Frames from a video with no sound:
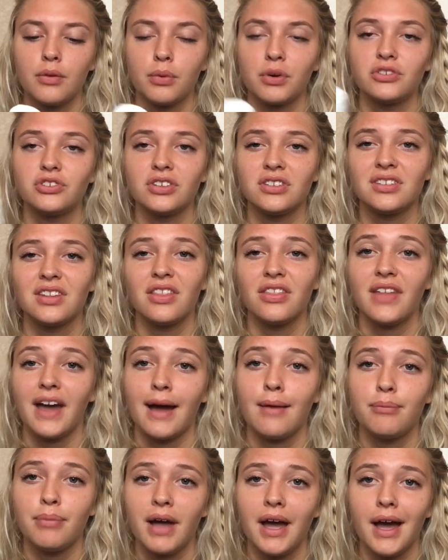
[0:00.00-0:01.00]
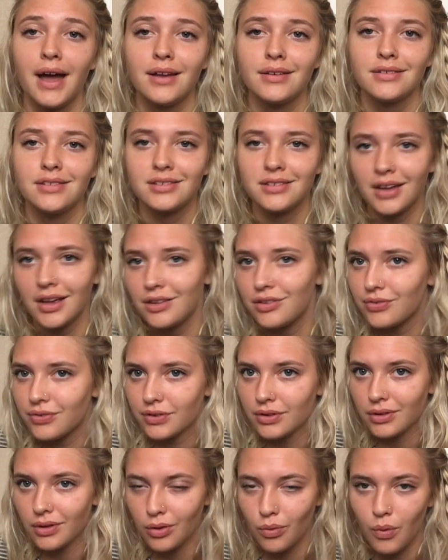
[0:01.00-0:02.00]
which isn't that bad. Stays for
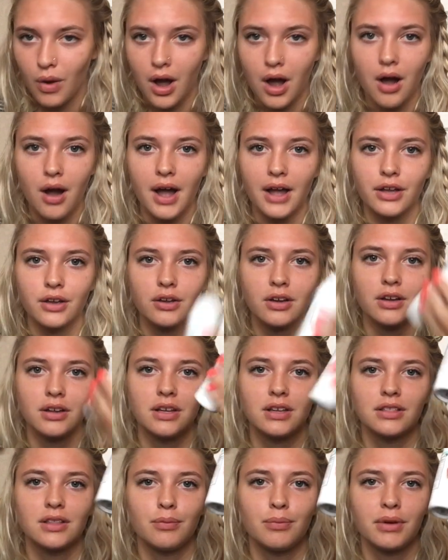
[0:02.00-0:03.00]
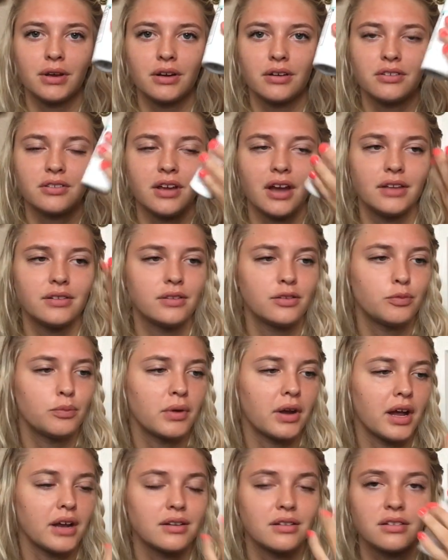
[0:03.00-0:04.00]
a little while. I could get the bigger sizes,
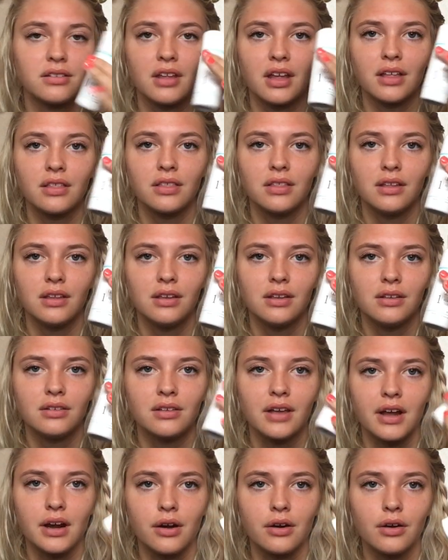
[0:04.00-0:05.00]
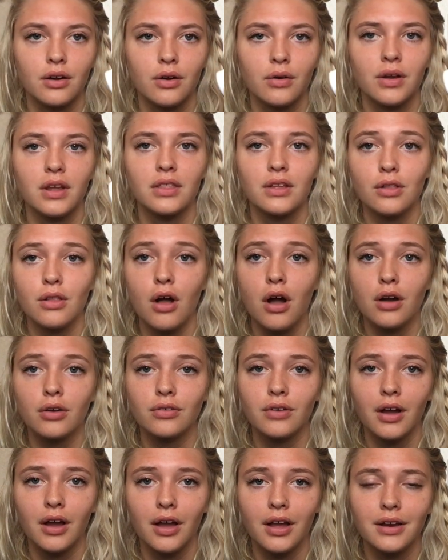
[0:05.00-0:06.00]
but I just like these. I don't know. In the long
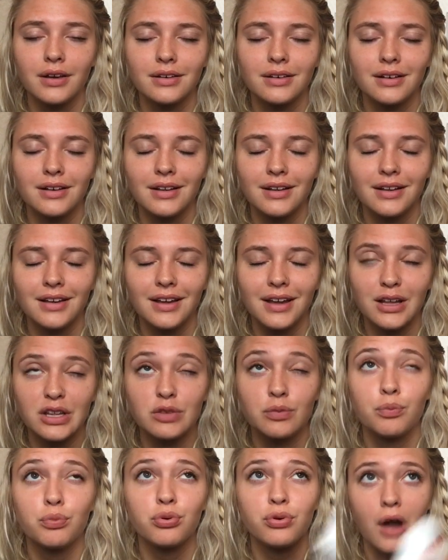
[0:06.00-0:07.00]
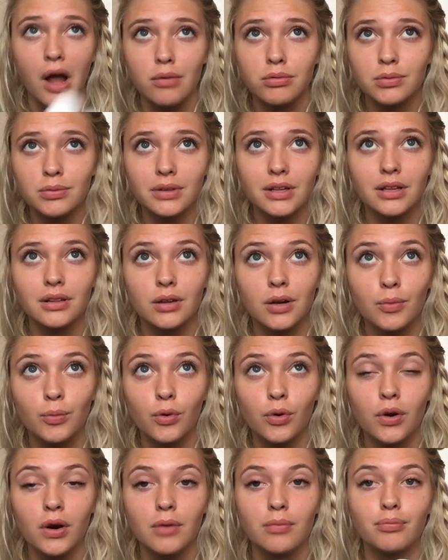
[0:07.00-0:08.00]
run, it's probably a little
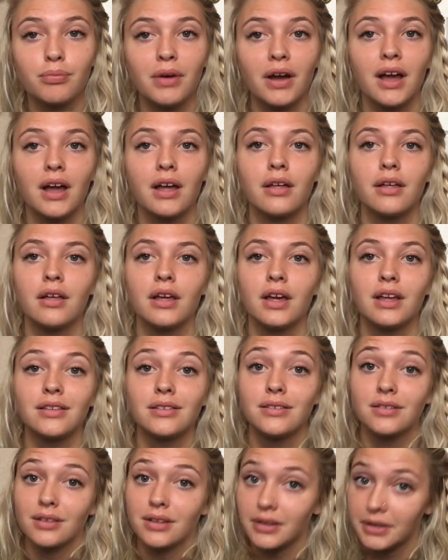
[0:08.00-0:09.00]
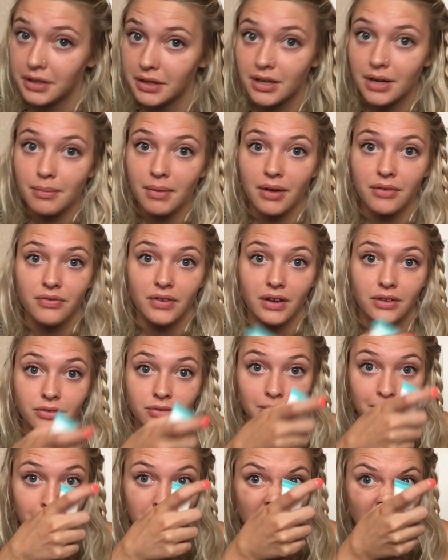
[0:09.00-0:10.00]
more, but it's cleared up my face
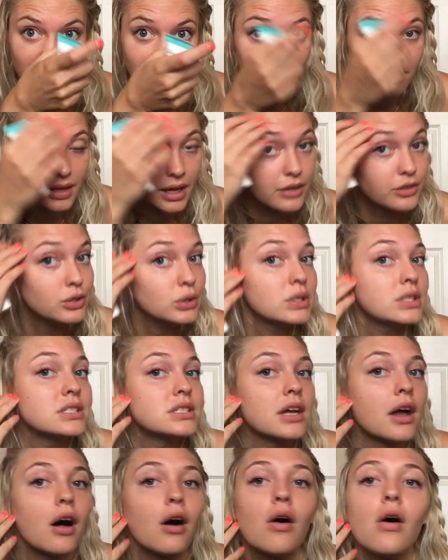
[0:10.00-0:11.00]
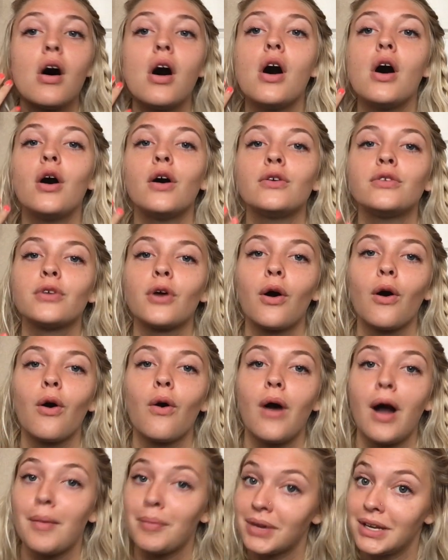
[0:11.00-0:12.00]
tremendously, as you can tell. So
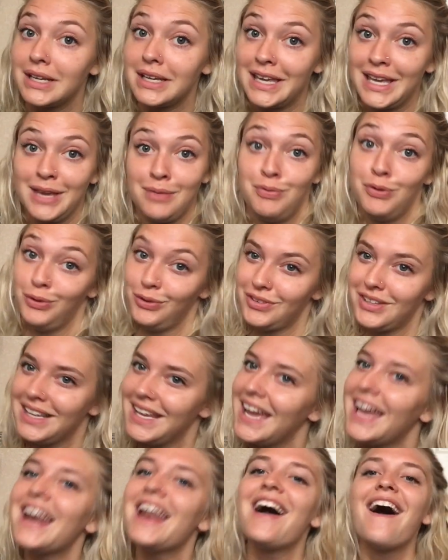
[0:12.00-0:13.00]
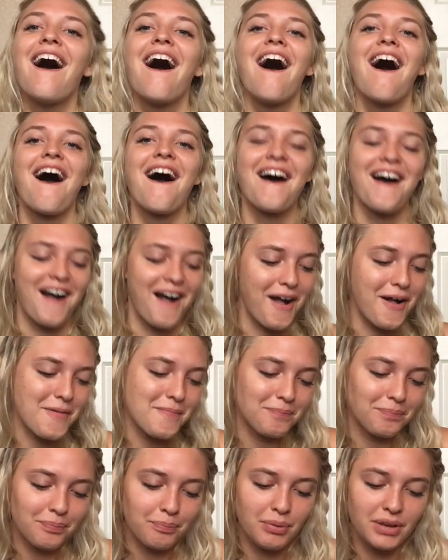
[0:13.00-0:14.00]
I'm going to keep using it.
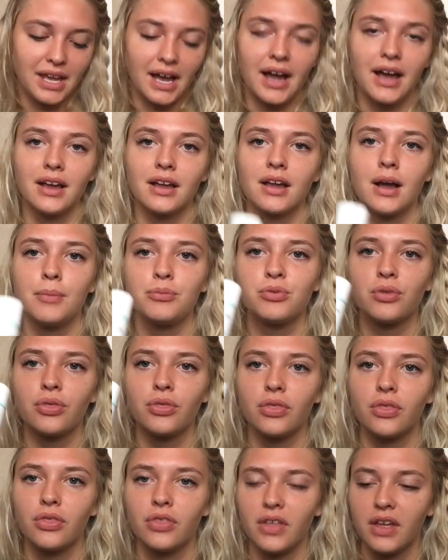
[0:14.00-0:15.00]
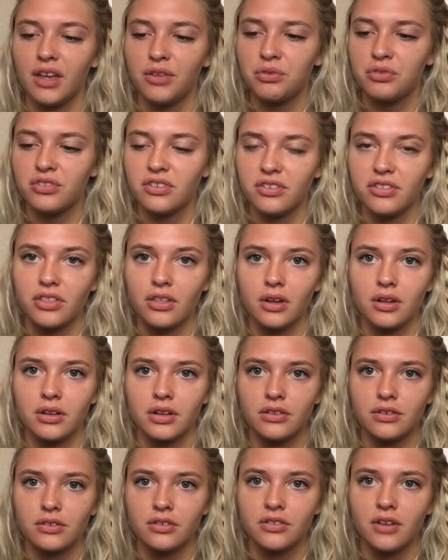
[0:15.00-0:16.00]
Um, but yeah, it comes with this, just the
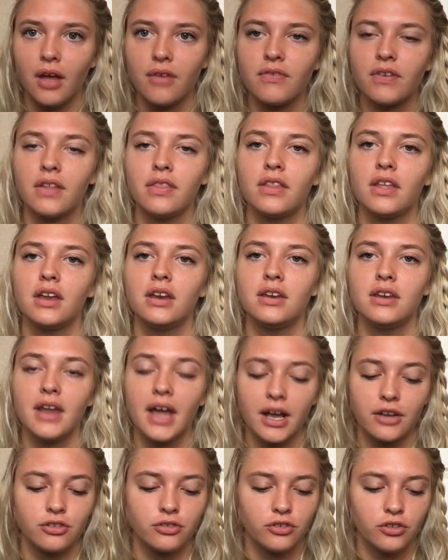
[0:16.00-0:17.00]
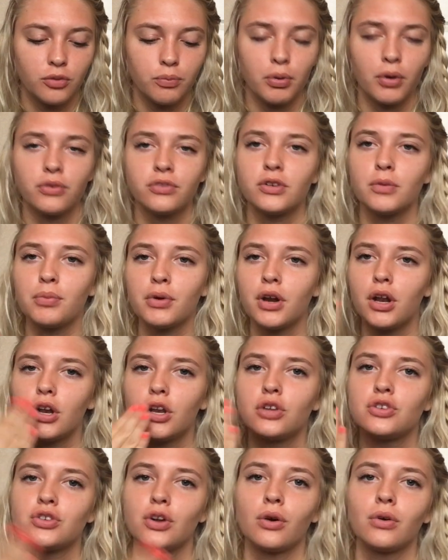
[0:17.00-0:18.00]
cleanser stuff. And then next, you're supposed to put on
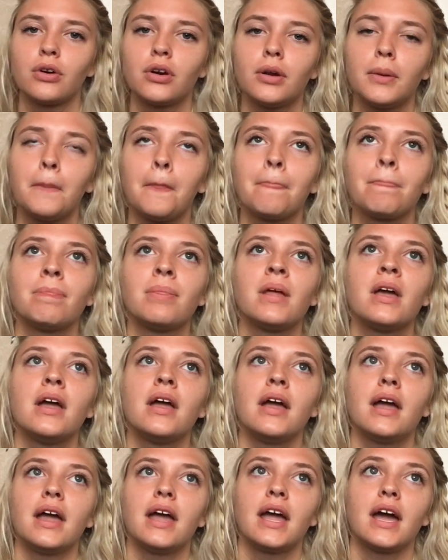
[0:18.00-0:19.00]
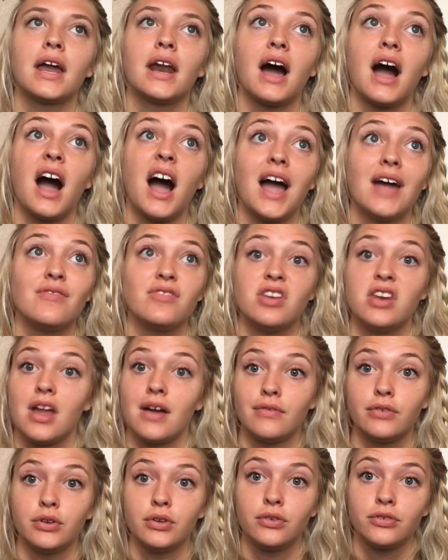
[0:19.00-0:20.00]
a toner. And I've
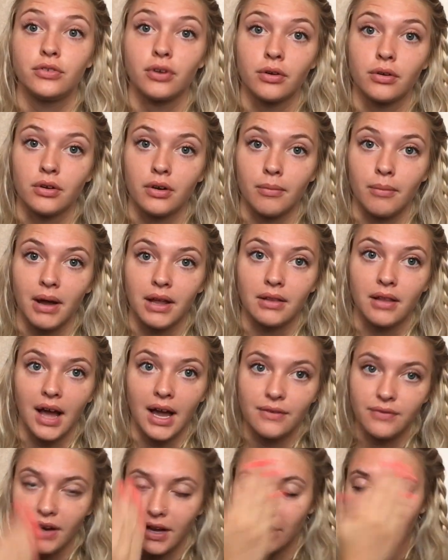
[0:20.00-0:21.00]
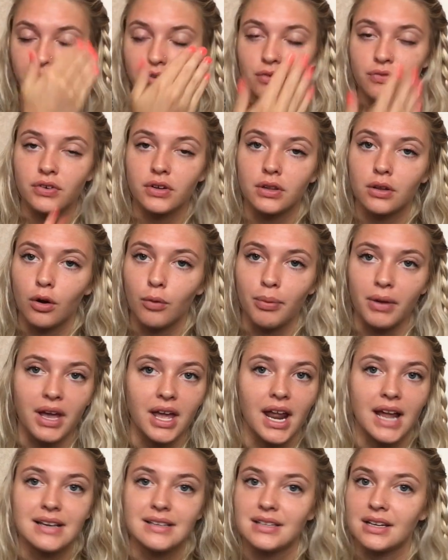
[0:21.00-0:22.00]
never used toner in my life. I used it for a little bit,
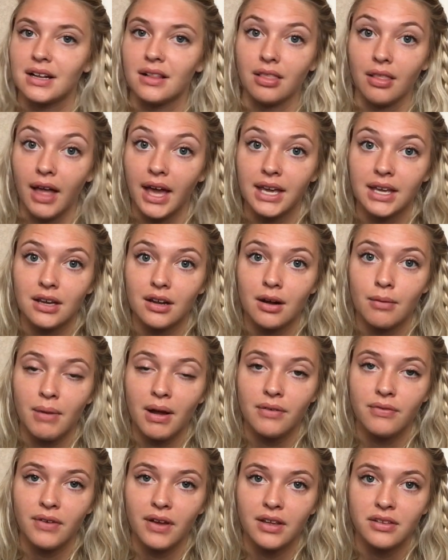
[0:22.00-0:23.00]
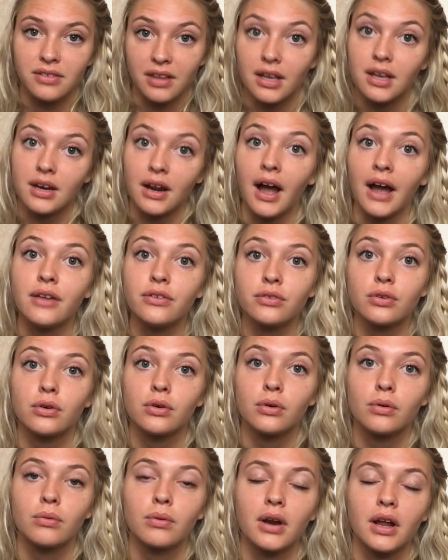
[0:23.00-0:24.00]
and I didn't like it on my face, like in high
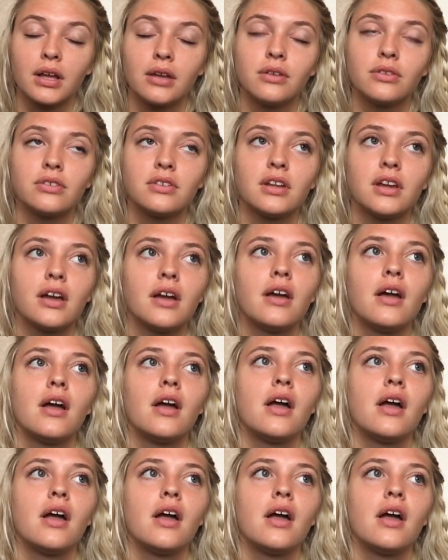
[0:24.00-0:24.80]
school when I used it.